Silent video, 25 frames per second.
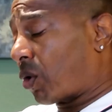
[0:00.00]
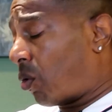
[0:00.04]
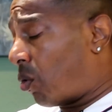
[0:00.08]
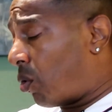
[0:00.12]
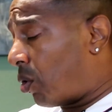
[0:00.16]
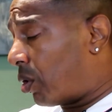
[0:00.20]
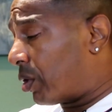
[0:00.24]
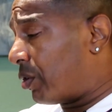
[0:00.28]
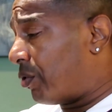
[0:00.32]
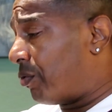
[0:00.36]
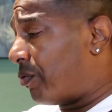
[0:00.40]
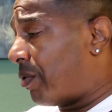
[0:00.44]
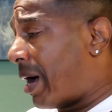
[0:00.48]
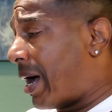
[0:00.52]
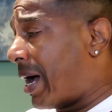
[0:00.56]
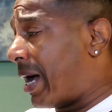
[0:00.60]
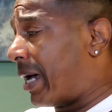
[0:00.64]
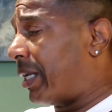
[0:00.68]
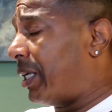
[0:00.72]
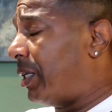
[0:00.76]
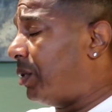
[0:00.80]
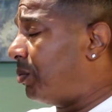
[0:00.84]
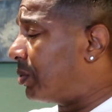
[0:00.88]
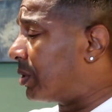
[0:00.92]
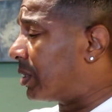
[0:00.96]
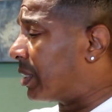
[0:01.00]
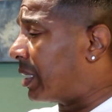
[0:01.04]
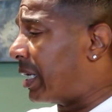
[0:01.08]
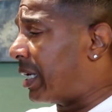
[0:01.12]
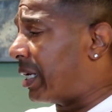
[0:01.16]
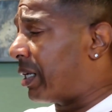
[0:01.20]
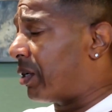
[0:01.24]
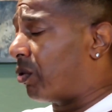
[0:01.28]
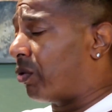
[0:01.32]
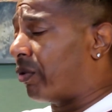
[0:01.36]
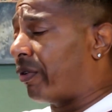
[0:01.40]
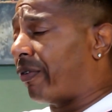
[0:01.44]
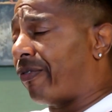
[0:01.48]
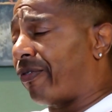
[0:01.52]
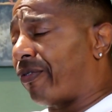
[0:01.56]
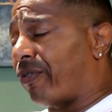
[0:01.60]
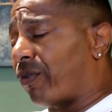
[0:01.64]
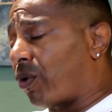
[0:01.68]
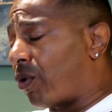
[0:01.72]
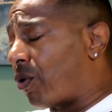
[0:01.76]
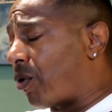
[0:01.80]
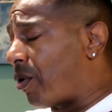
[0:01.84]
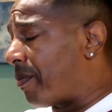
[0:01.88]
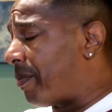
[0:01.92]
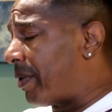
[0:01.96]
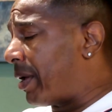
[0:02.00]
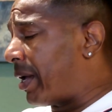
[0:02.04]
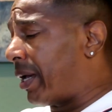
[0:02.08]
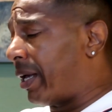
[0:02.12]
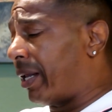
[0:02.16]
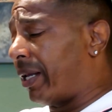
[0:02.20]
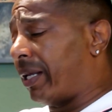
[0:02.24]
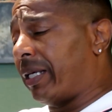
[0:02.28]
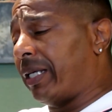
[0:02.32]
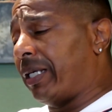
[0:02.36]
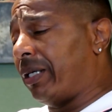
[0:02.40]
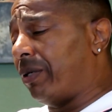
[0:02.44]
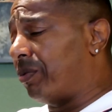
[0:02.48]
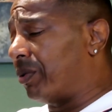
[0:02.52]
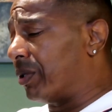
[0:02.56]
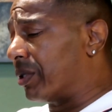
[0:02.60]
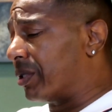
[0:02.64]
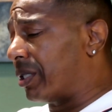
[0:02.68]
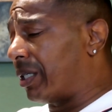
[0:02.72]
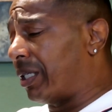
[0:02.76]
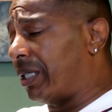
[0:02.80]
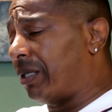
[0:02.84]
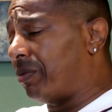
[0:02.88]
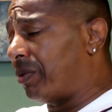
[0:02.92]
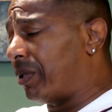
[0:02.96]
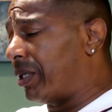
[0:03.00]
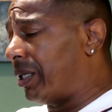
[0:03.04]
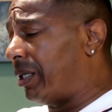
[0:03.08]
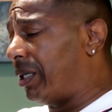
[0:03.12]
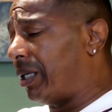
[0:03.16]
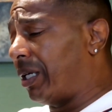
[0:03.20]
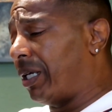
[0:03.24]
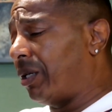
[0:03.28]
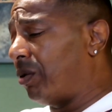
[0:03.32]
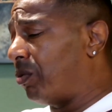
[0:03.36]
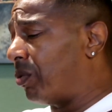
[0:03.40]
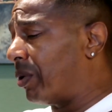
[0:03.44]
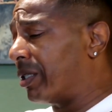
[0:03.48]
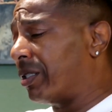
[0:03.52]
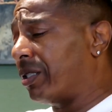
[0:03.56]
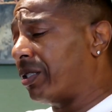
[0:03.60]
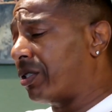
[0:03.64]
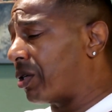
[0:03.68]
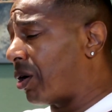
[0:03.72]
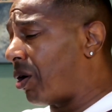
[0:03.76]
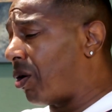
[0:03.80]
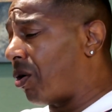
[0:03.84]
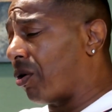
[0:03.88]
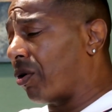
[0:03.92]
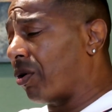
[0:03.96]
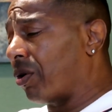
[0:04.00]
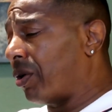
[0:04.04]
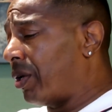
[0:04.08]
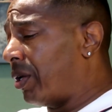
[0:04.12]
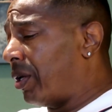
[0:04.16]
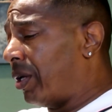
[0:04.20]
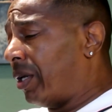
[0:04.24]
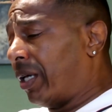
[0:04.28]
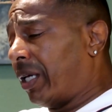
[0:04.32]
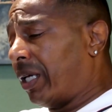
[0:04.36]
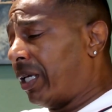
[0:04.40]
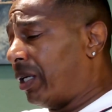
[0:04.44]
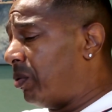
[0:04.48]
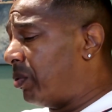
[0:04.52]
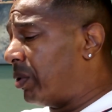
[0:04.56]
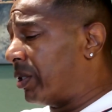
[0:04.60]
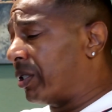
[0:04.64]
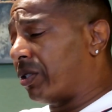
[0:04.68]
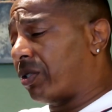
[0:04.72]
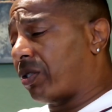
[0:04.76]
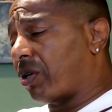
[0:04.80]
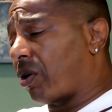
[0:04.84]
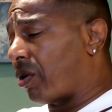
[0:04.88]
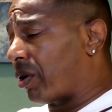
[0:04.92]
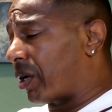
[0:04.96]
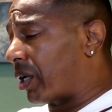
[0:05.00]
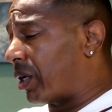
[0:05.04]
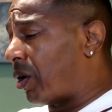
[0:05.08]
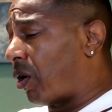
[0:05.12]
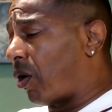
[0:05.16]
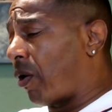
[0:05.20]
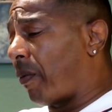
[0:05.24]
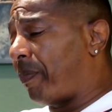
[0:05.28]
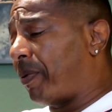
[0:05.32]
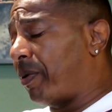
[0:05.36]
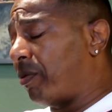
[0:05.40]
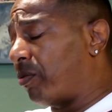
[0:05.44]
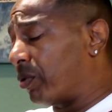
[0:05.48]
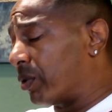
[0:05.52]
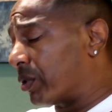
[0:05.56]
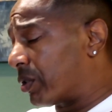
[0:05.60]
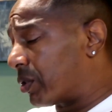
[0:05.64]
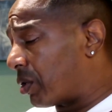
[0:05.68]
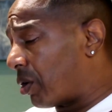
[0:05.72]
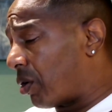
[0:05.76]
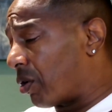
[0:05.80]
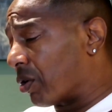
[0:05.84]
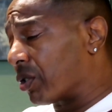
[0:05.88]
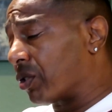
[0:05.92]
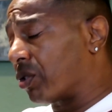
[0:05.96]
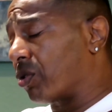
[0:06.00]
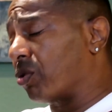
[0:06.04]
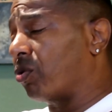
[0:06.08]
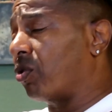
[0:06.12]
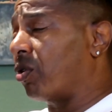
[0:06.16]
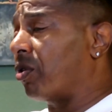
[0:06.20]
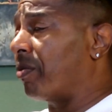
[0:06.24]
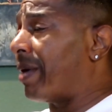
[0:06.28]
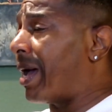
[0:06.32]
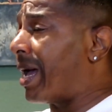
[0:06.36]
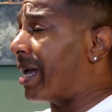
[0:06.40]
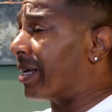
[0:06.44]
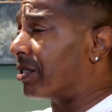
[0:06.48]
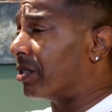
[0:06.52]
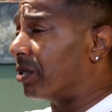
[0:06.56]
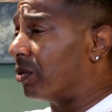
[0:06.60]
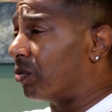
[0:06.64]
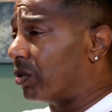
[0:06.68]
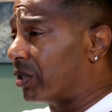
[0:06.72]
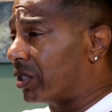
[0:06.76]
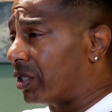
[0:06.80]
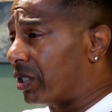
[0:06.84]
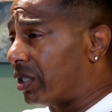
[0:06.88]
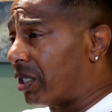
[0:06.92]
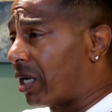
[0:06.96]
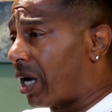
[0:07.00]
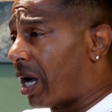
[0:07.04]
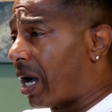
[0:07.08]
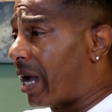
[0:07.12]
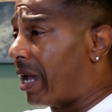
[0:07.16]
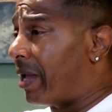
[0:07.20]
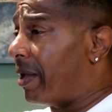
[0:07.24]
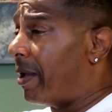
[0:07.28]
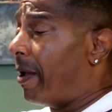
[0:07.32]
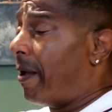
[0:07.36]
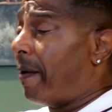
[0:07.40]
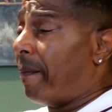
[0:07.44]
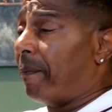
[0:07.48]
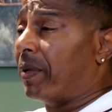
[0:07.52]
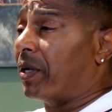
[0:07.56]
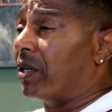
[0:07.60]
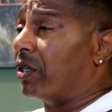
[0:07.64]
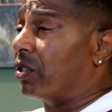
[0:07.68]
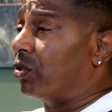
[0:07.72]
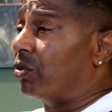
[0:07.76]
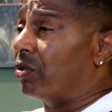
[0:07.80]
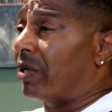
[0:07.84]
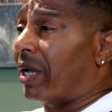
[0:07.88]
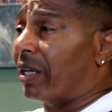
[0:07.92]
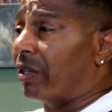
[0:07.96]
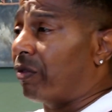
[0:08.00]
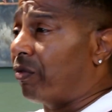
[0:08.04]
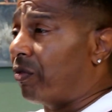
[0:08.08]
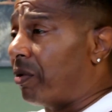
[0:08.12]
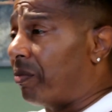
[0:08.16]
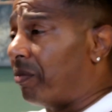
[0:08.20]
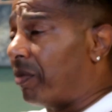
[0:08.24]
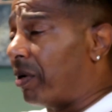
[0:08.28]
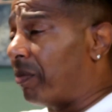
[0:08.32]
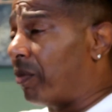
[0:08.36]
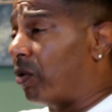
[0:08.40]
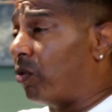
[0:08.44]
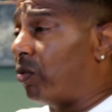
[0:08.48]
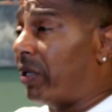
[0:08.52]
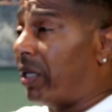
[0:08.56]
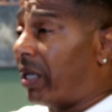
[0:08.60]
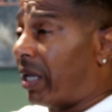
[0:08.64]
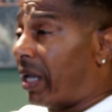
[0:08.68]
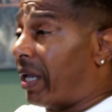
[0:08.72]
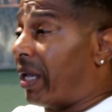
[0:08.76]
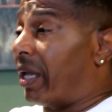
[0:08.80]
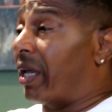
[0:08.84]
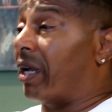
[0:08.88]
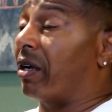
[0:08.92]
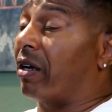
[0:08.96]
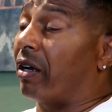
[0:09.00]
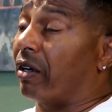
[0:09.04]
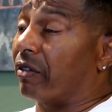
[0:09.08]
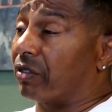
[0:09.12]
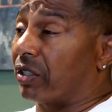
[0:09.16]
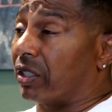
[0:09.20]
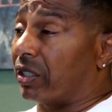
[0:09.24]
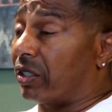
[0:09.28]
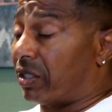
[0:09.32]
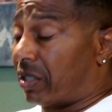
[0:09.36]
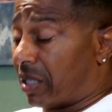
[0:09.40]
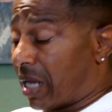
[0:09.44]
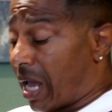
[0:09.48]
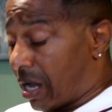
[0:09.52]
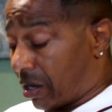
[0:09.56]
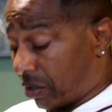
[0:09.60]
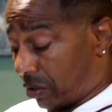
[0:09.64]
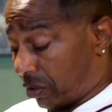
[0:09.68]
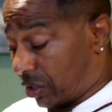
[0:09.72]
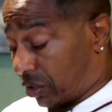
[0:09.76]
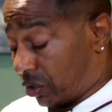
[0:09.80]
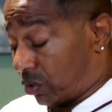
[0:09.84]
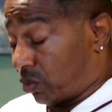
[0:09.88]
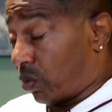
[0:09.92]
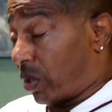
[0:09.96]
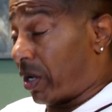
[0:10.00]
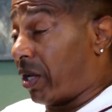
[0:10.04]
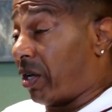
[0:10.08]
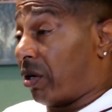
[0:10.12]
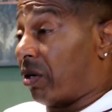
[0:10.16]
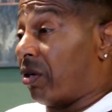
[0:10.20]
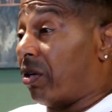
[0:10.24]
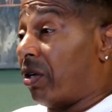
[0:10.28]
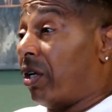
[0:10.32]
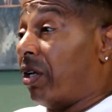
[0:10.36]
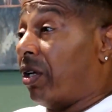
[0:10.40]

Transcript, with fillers: on the ride, he was laying on the floor, man, and he was he he, he wasn't talk. He wouldn't talk at all. People was talking to him, asking him, was he all right? Because you got to remember, we handcuffed and shackled as well.